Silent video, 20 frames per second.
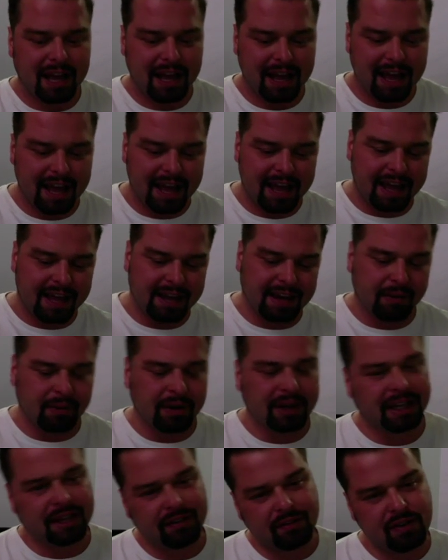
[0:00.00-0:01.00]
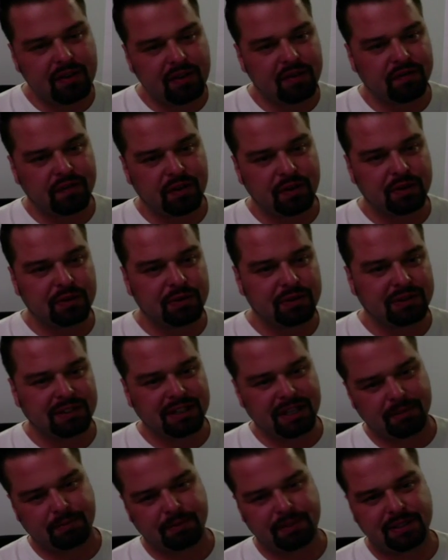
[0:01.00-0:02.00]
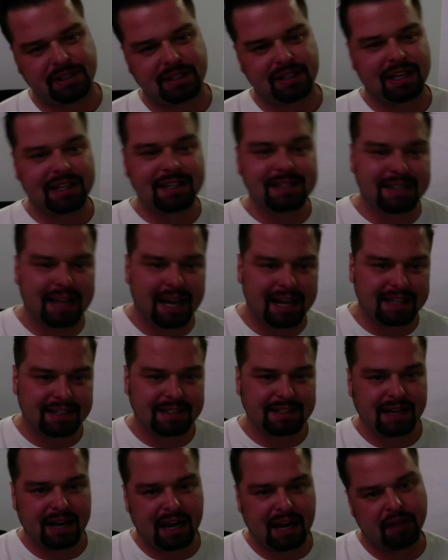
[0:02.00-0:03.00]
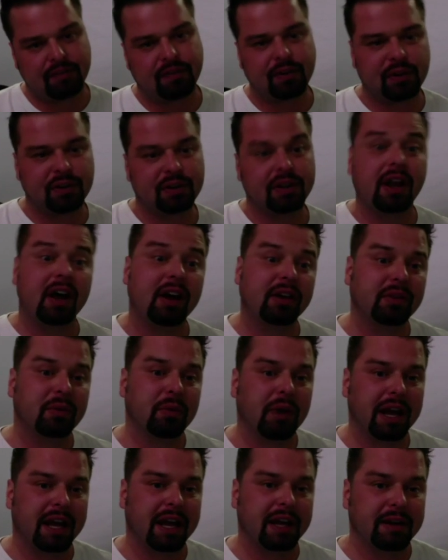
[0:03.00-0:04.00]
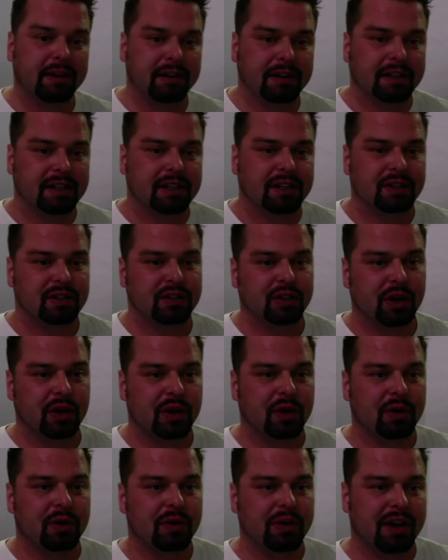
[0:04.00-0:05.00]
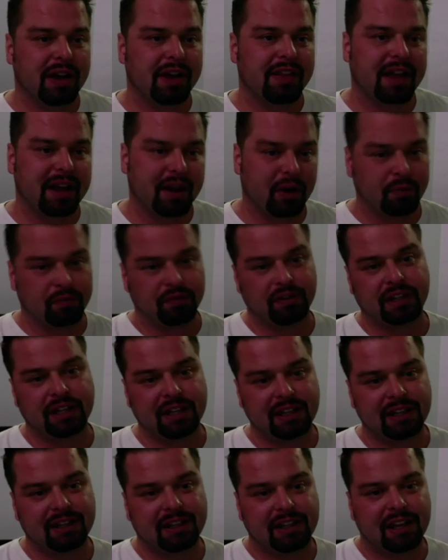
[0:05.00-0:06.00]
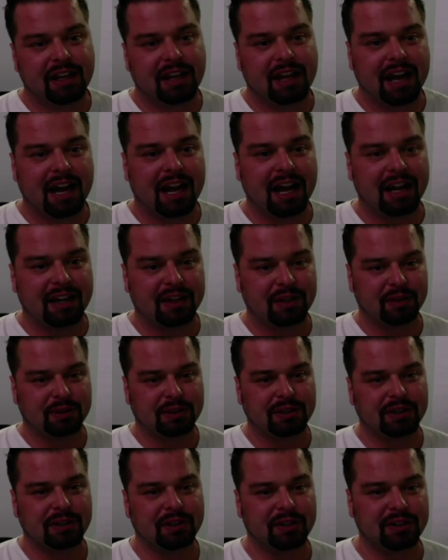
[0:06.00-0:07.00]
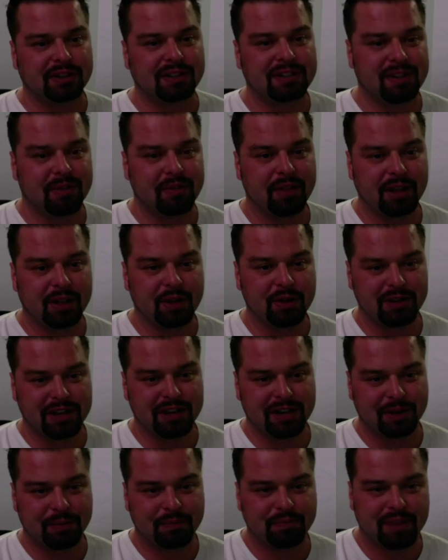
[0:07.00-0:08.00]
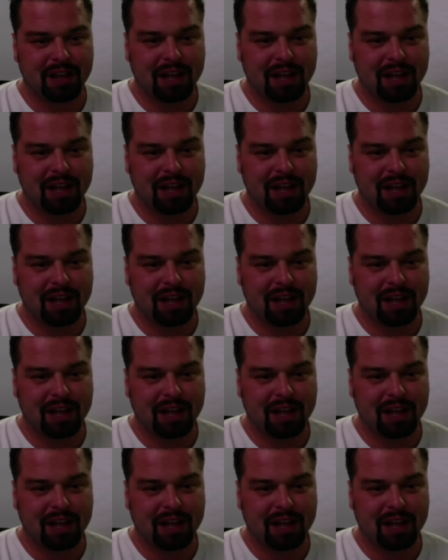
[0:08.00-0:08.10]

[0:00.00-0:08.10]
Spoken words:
and I want to give you a few tips and insights that I've learned along the way so that hopefully you'll learn something new here.